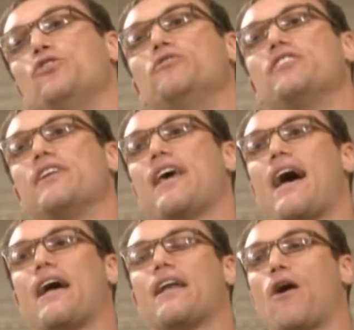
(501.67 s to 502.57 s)
you
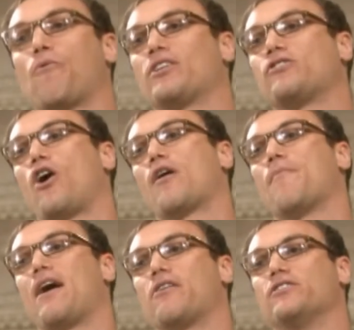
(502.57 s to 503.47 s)
today and I want to talk
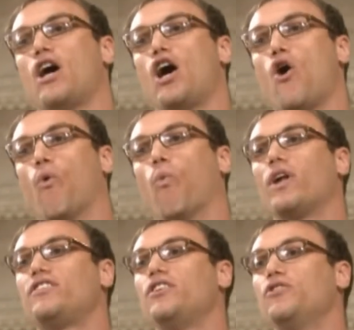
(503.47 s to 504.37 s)
about is
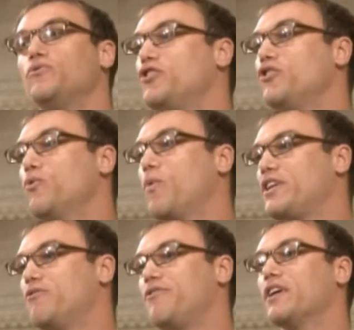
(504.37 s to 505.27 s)
what do you do
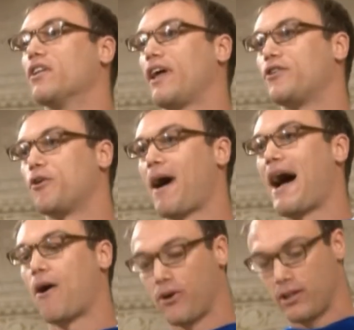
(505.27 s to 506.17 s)
when you feel like you're
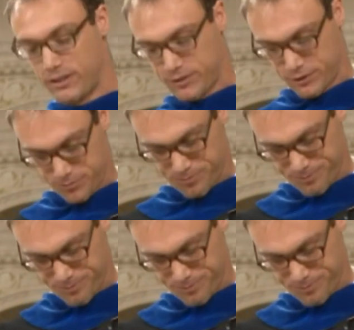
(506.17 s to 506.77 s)
powerless?